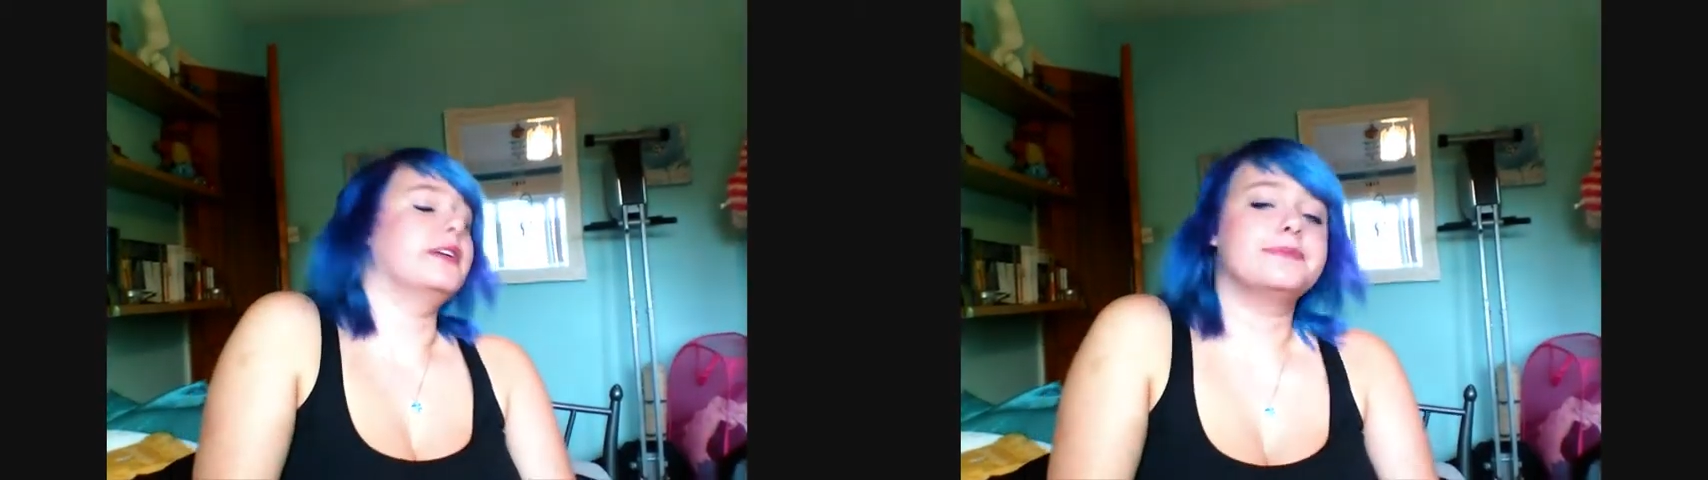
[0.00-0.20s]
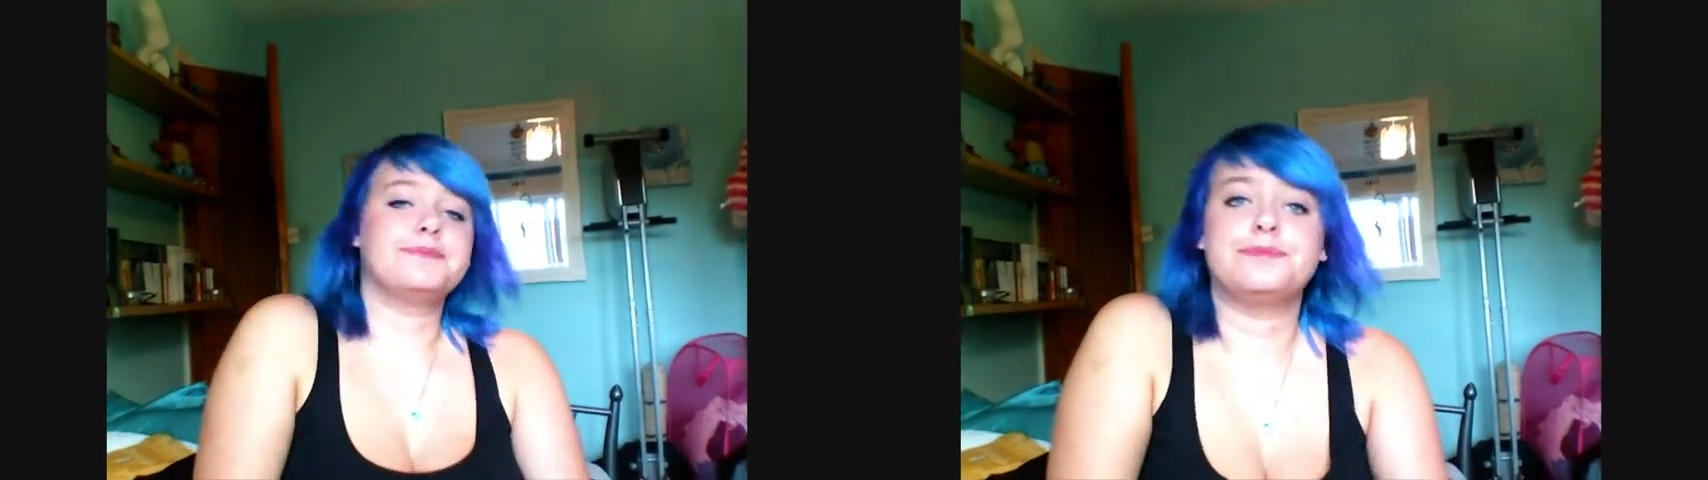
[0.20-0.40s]

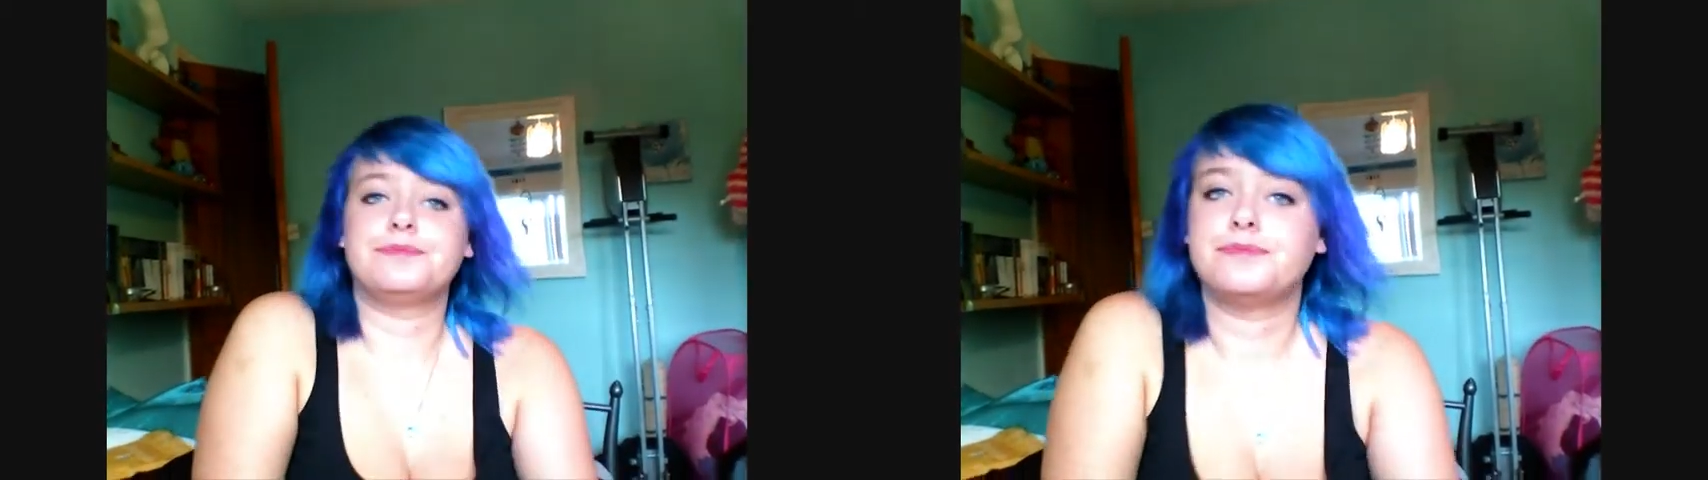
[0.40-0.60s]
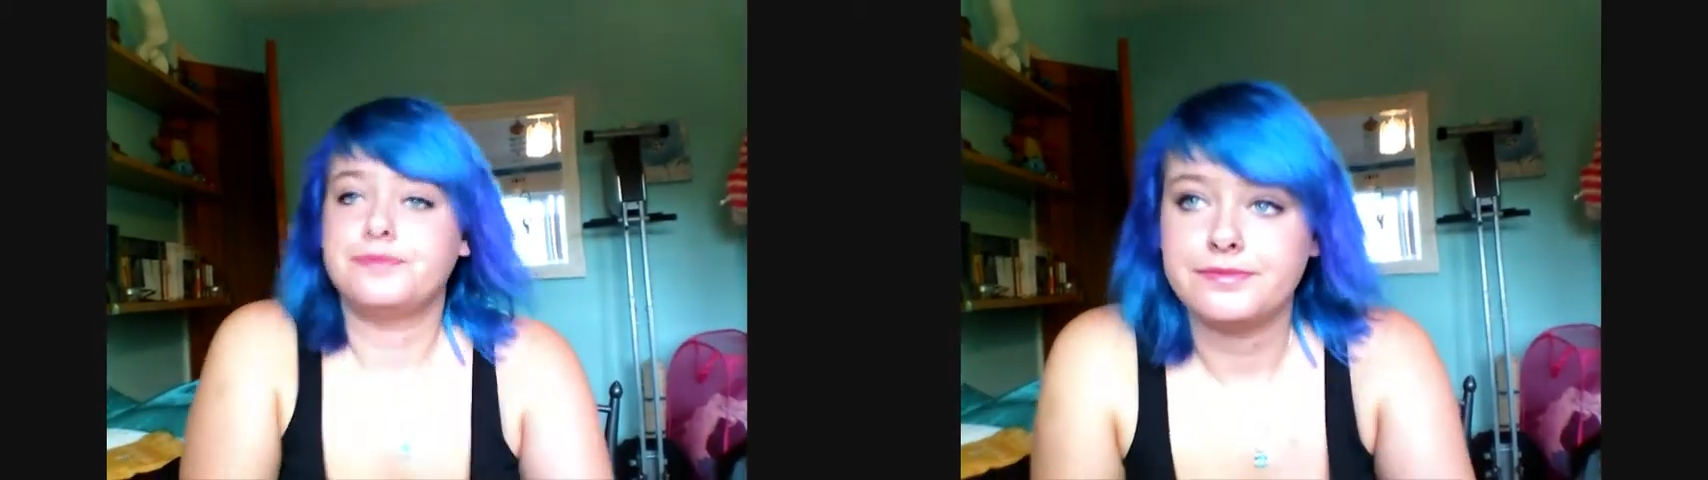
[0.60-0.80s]
it.
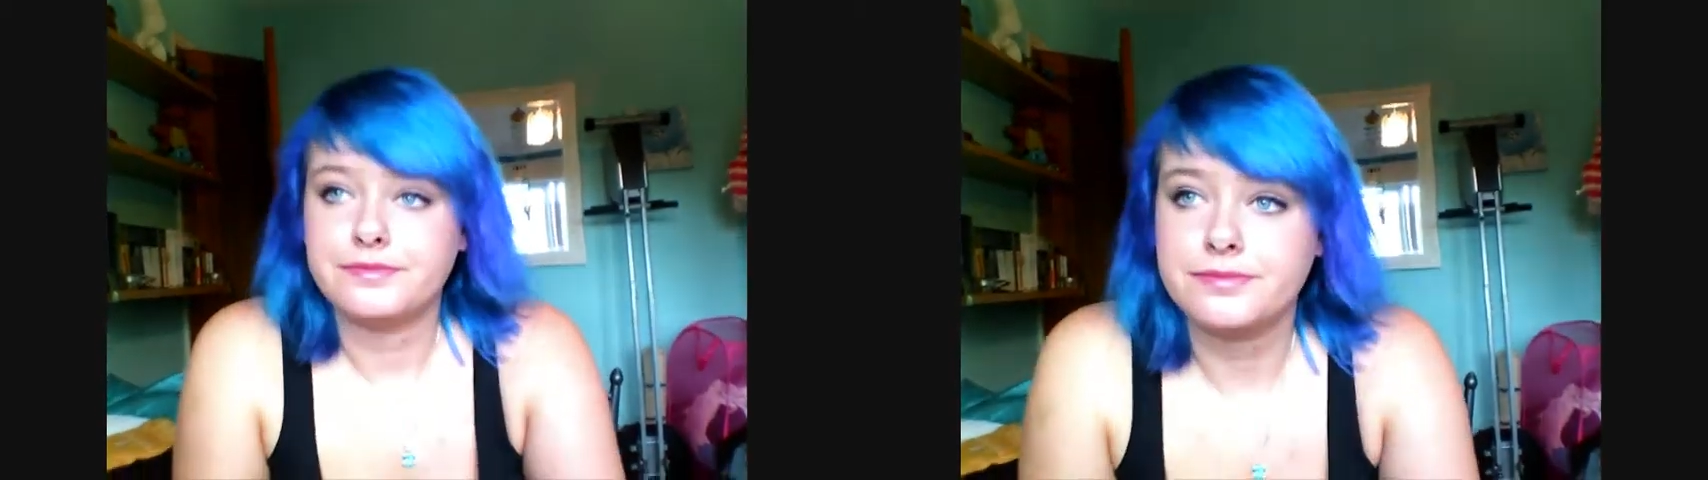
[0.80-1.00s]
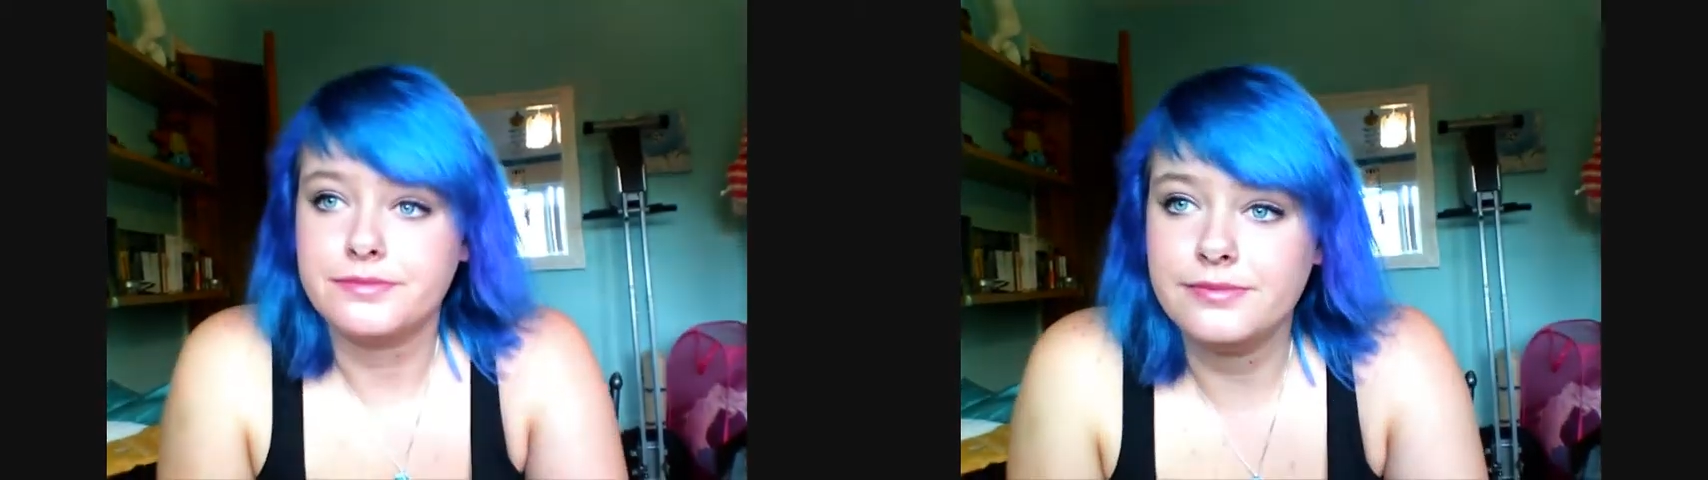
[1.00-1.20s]

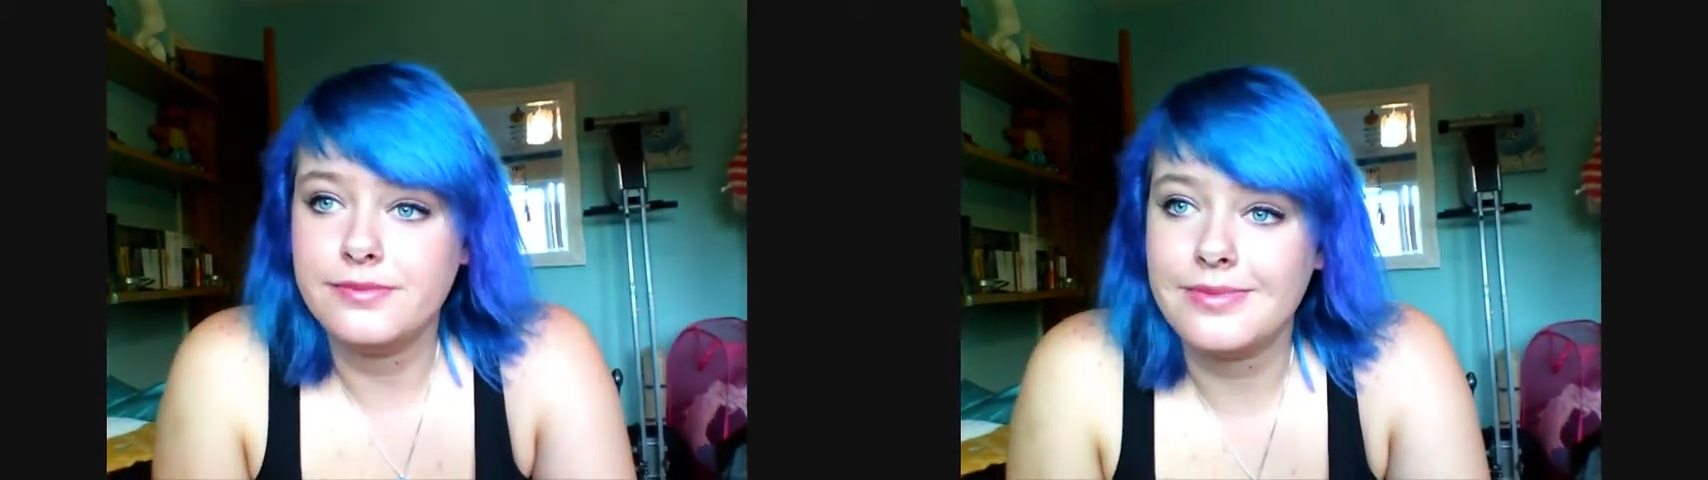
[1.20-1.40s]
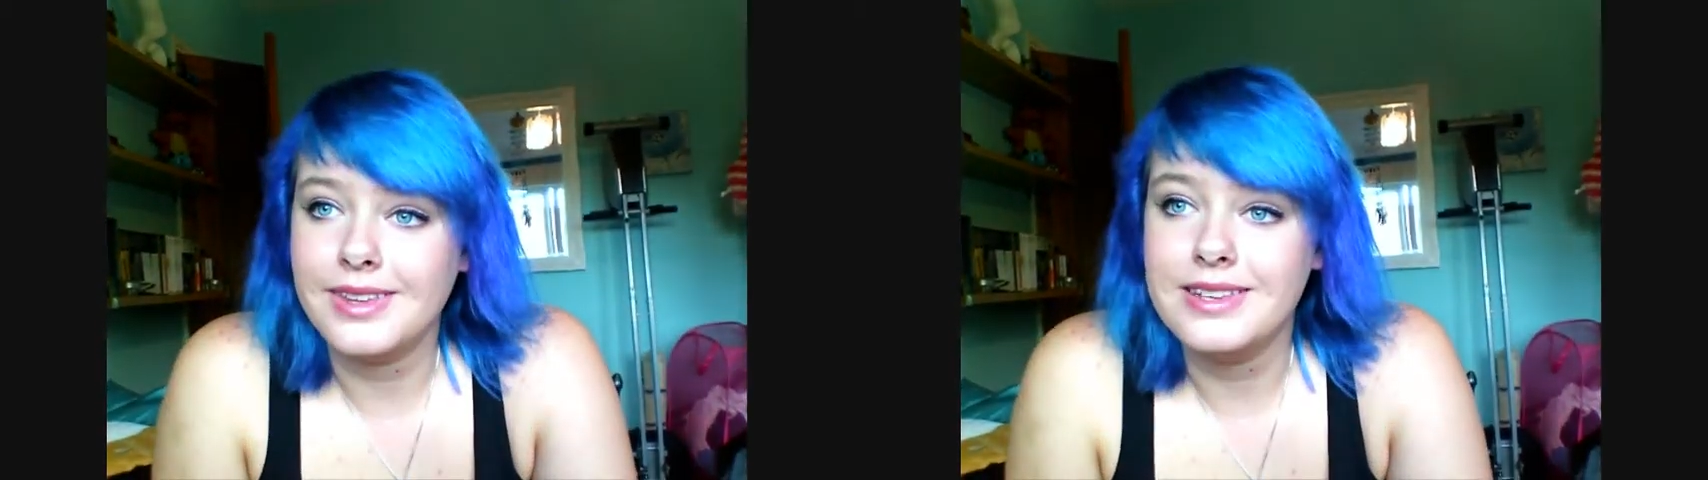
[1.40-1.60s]

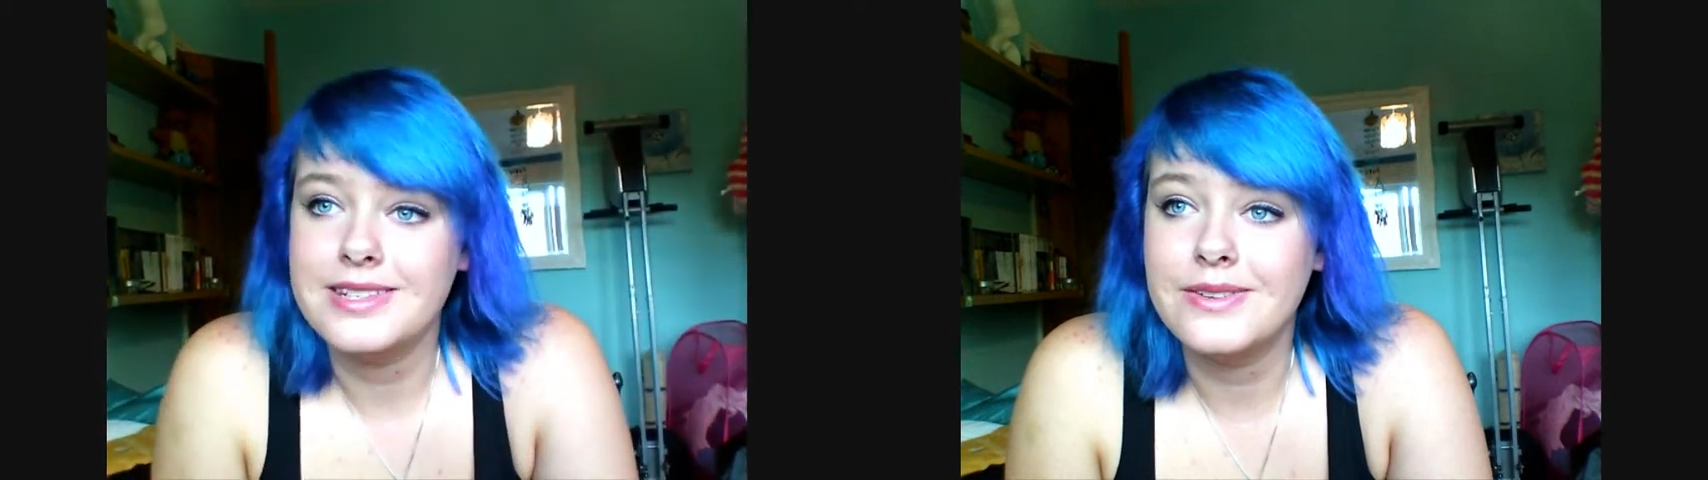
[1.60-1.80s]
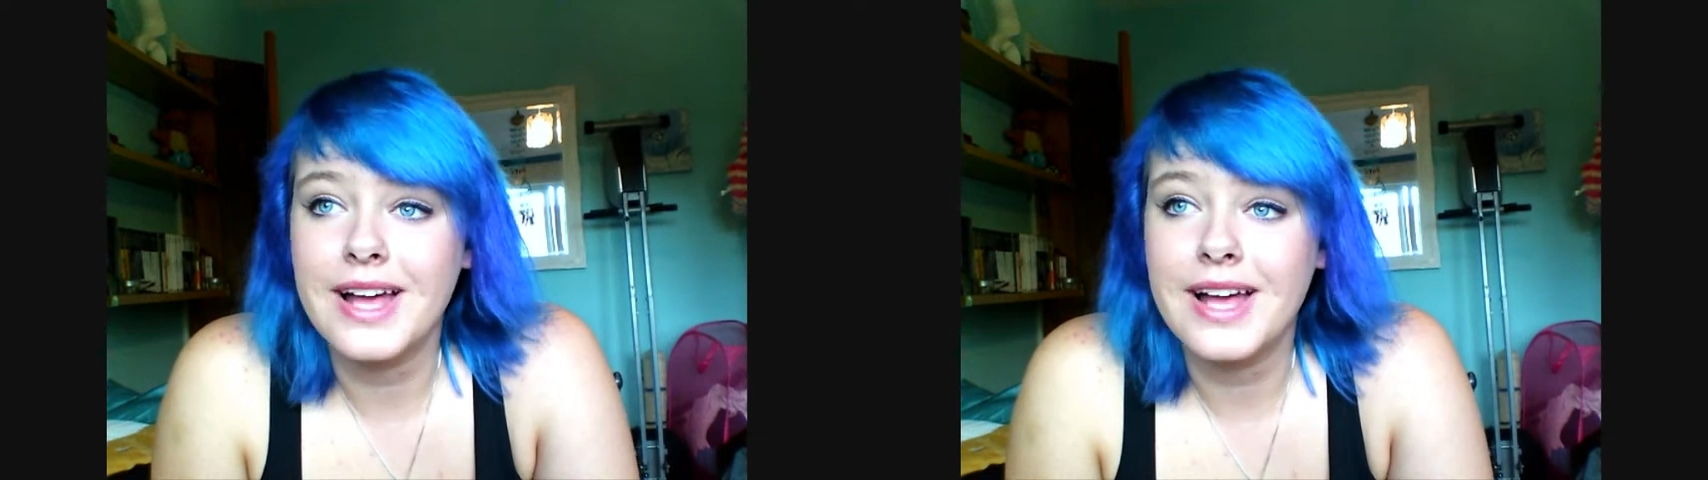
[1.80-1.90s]
So